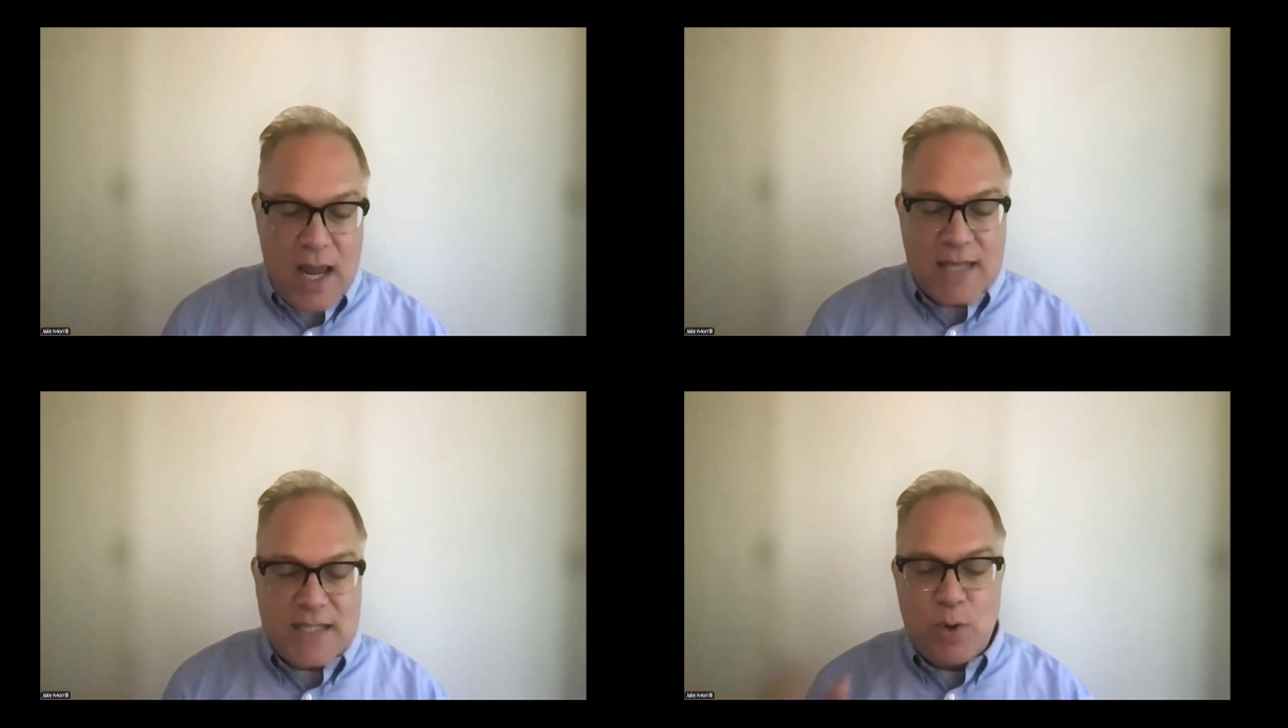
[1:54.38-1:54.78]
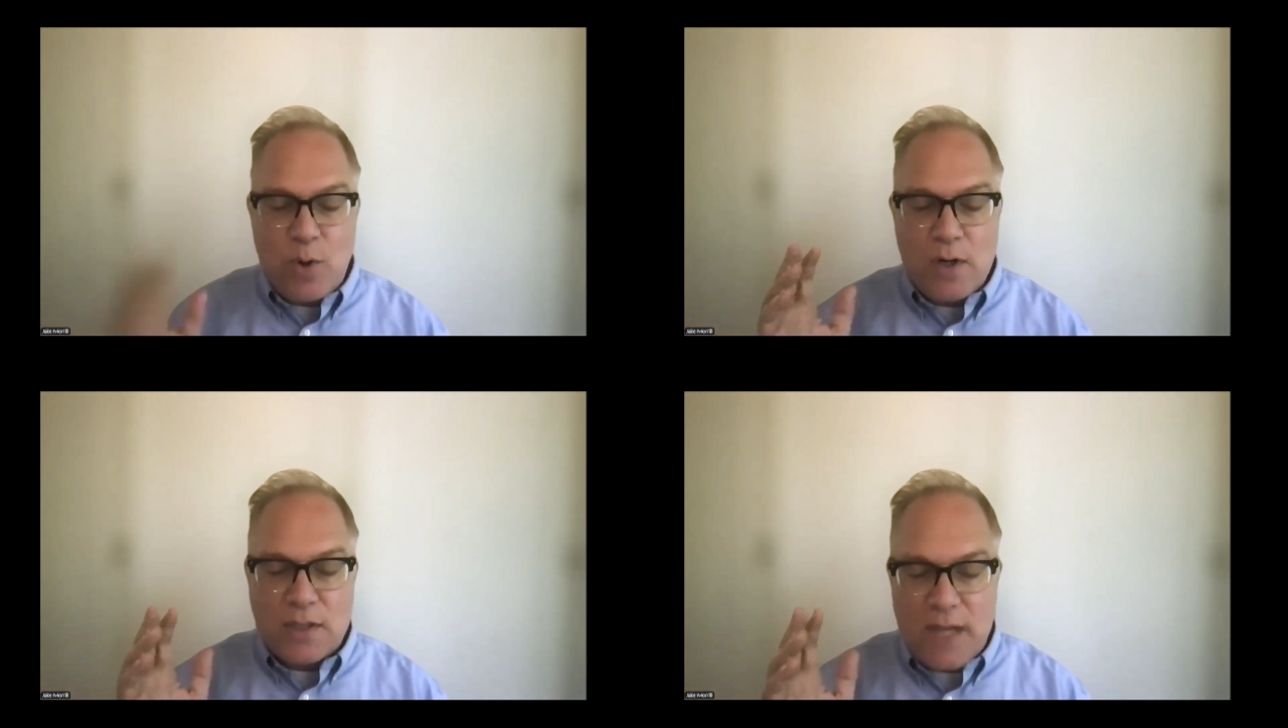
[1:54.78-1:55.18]
It's
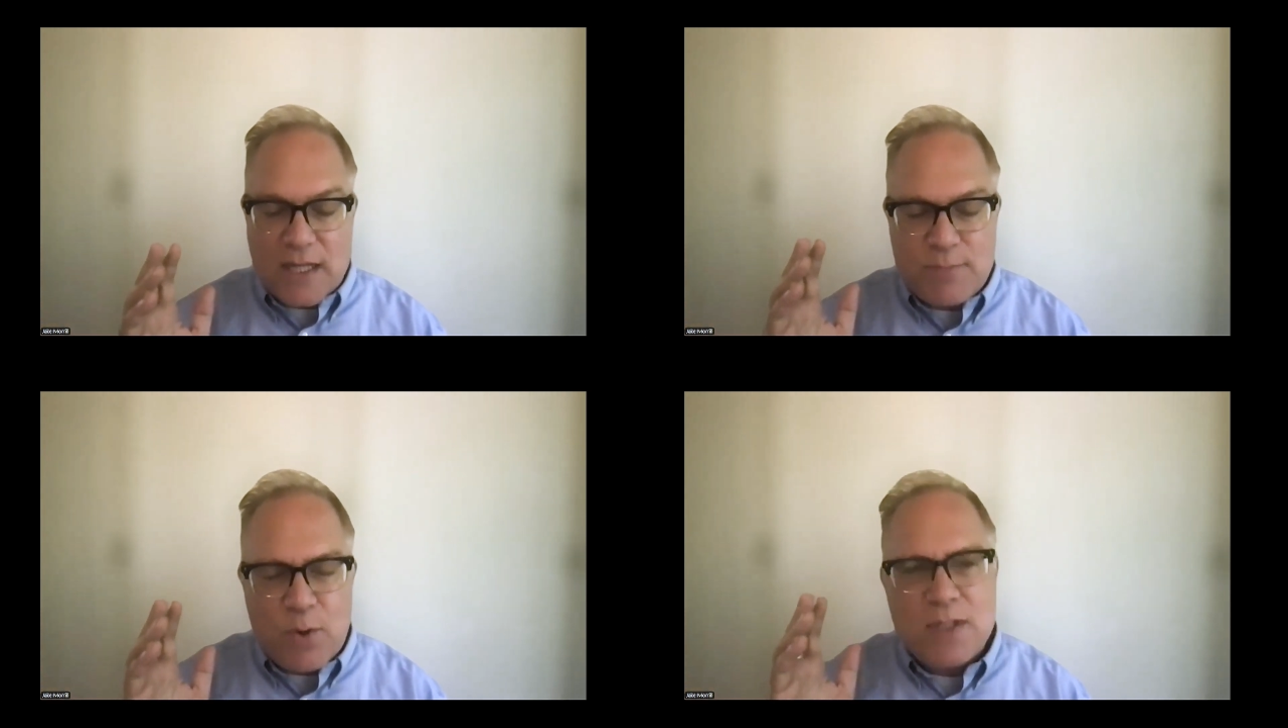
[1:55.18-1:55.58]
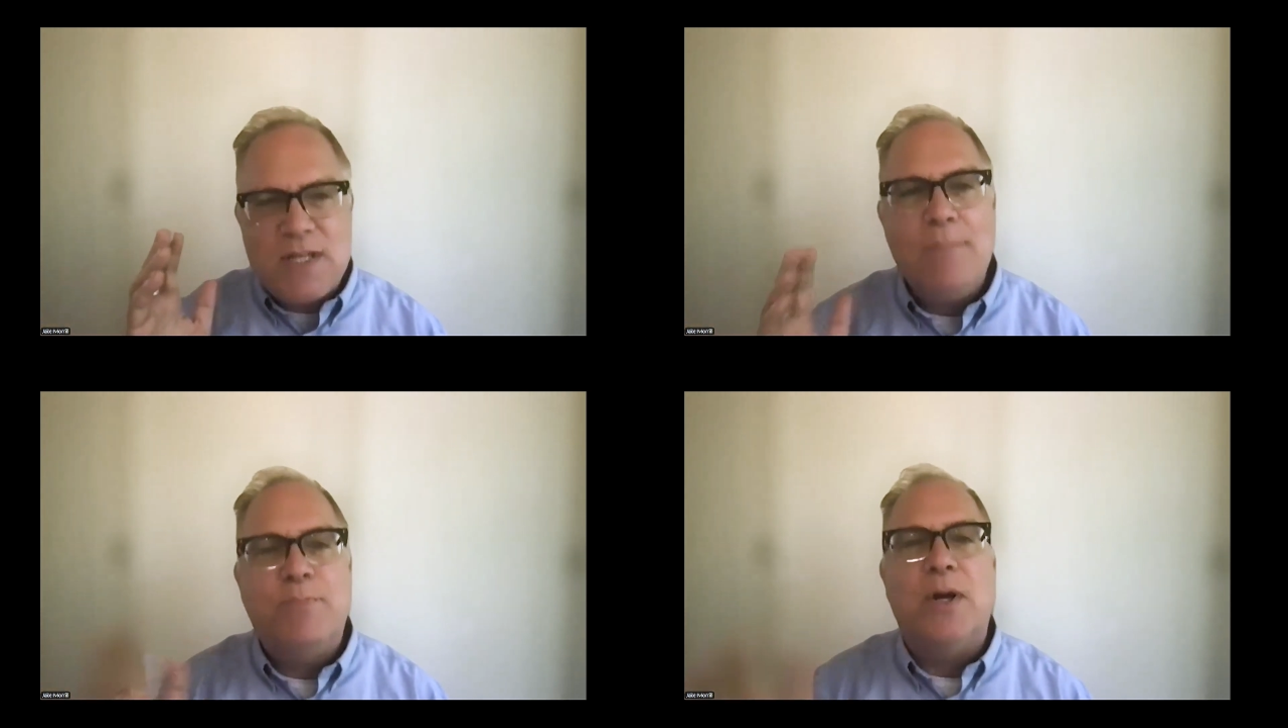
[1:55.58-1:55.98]
more
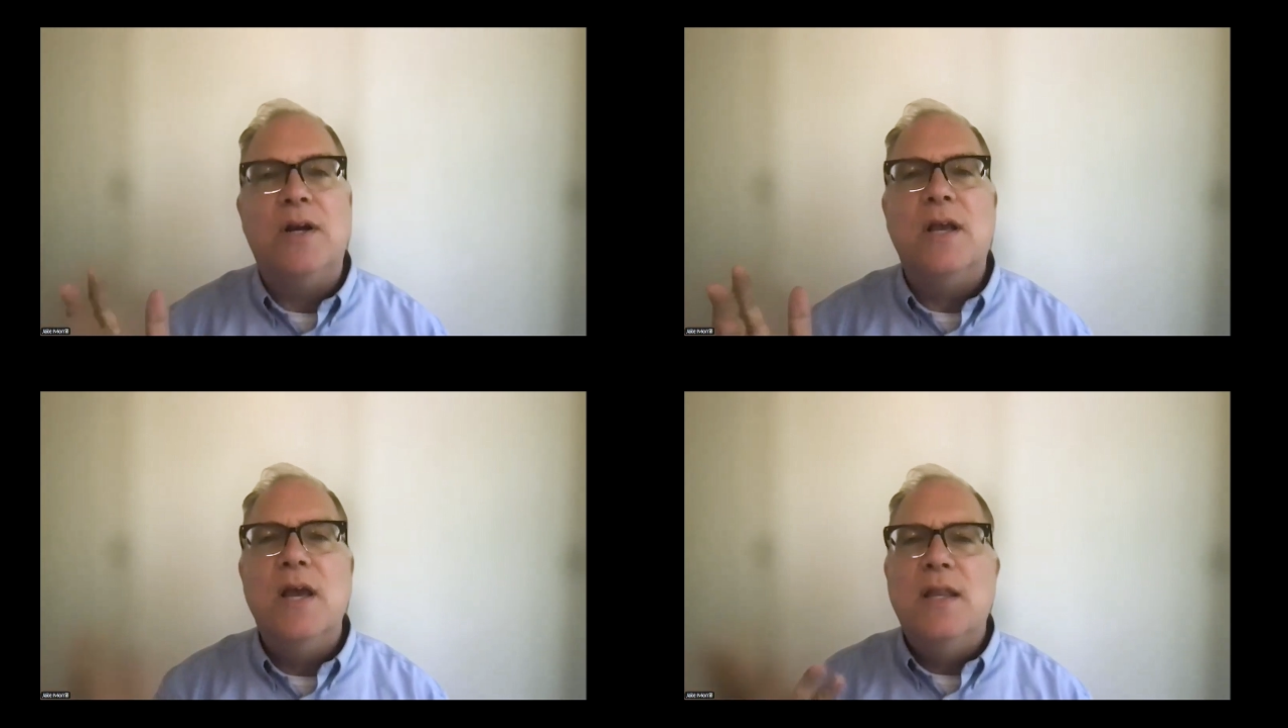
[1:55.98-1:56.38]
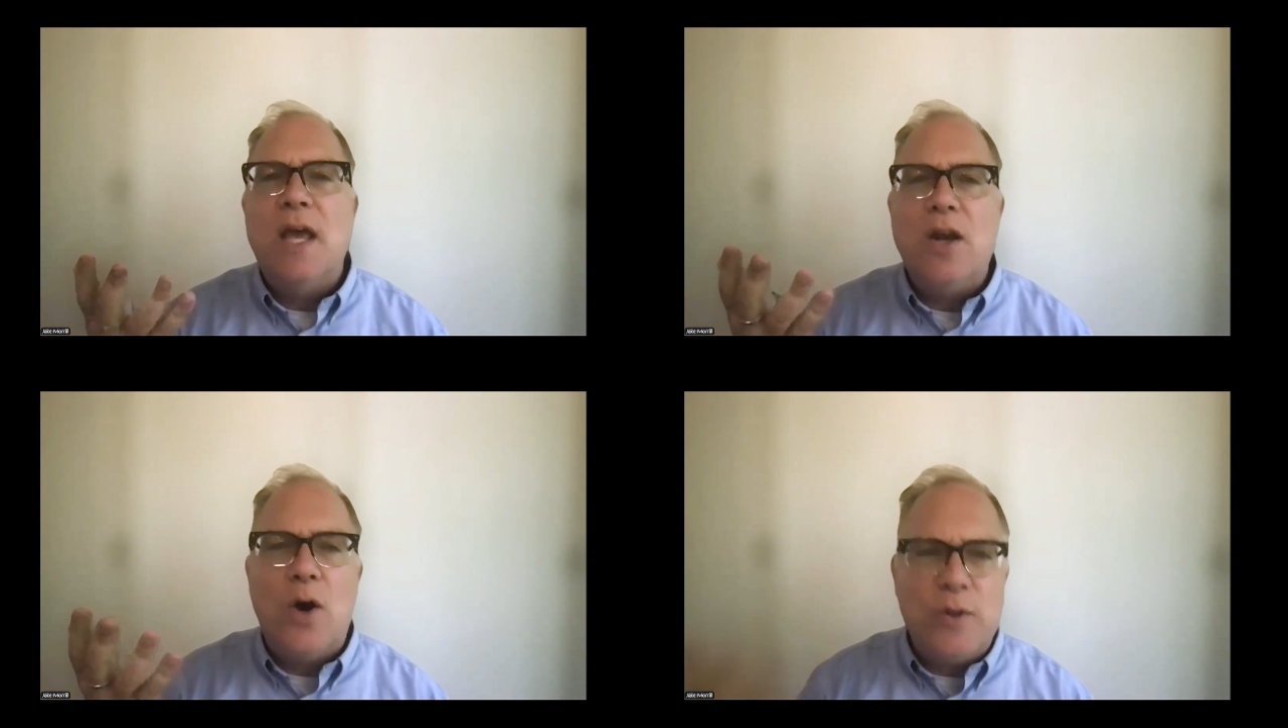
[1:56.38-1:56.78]
tempered
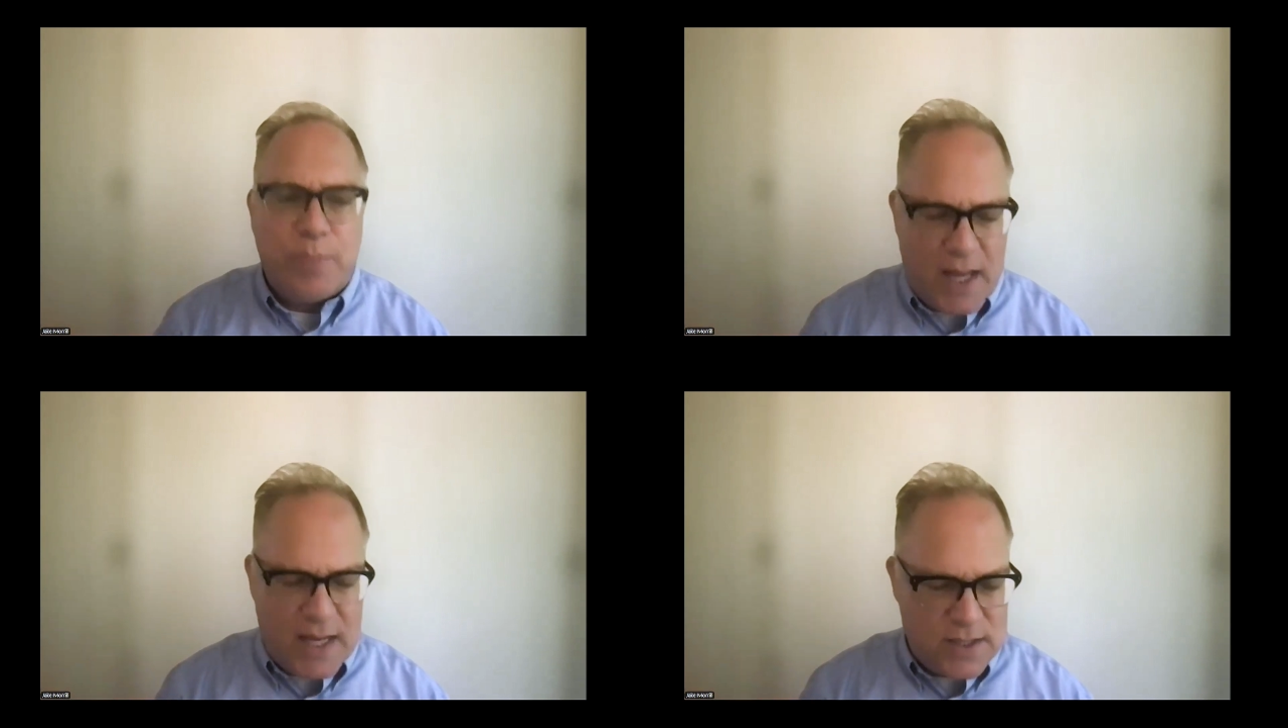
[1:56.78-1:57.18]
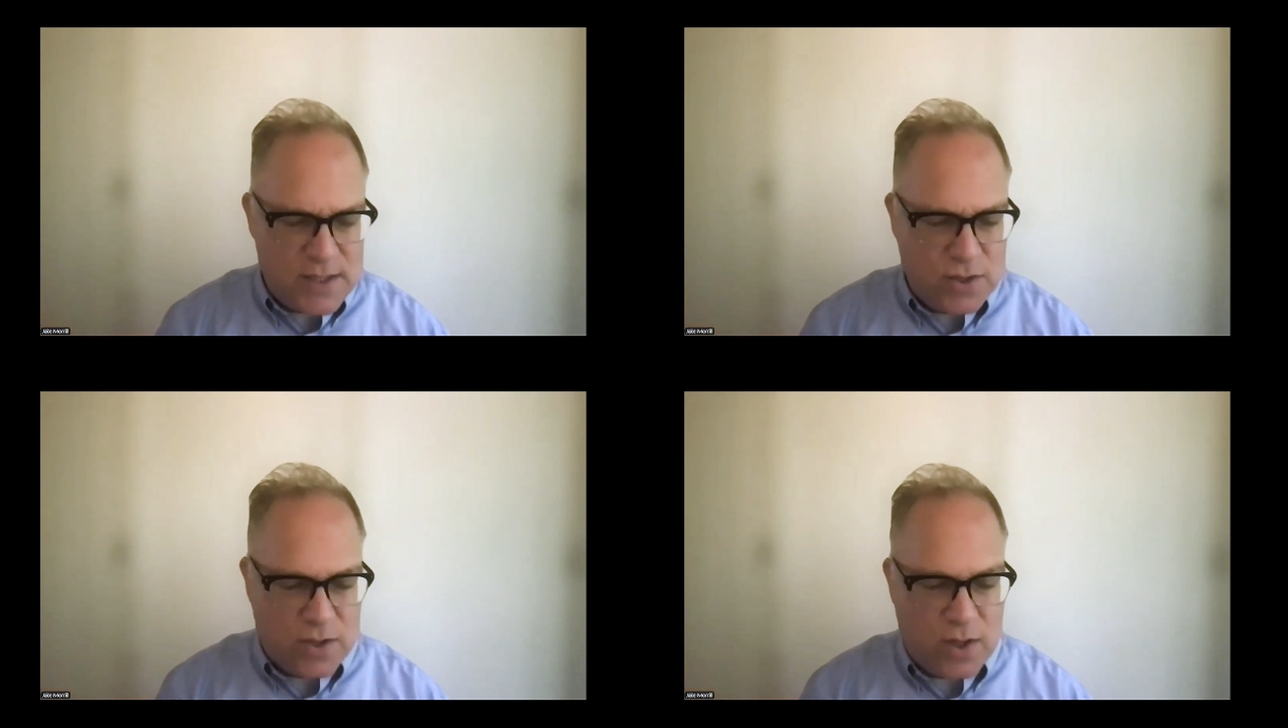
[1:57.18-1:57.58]
than Oh, the
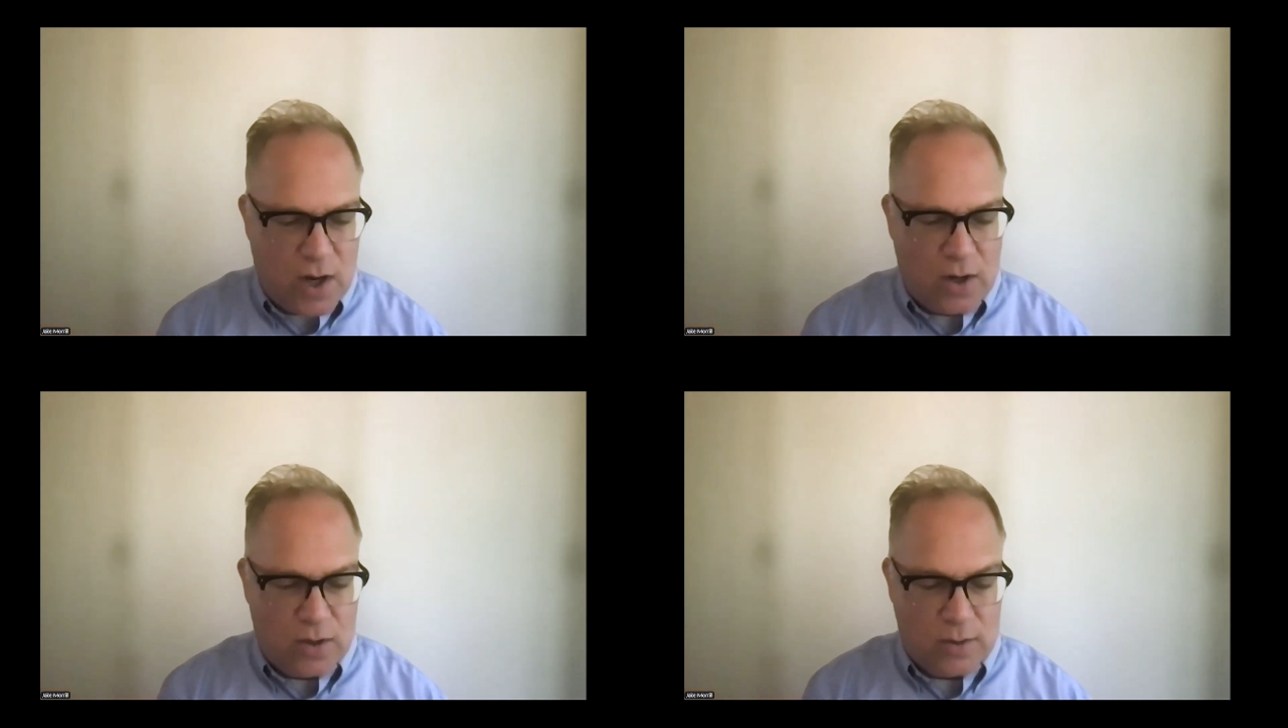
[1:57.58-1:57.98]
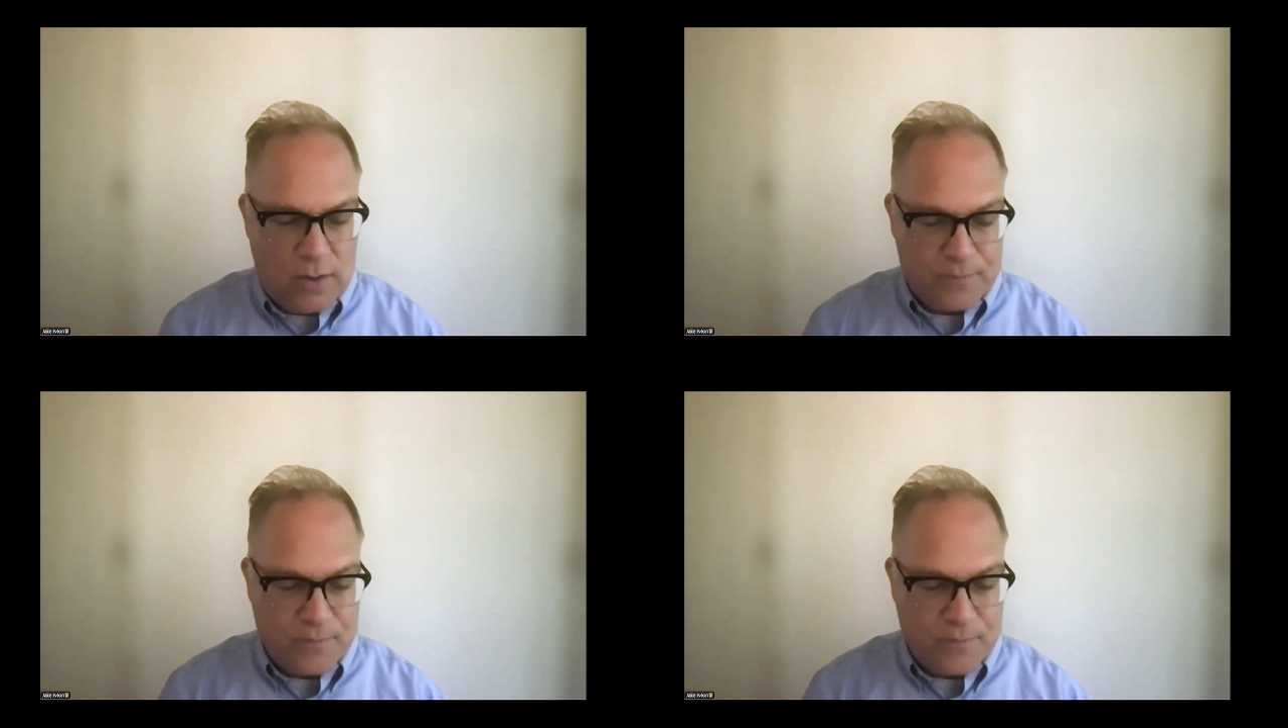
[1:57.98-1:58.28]
Places You'll Go.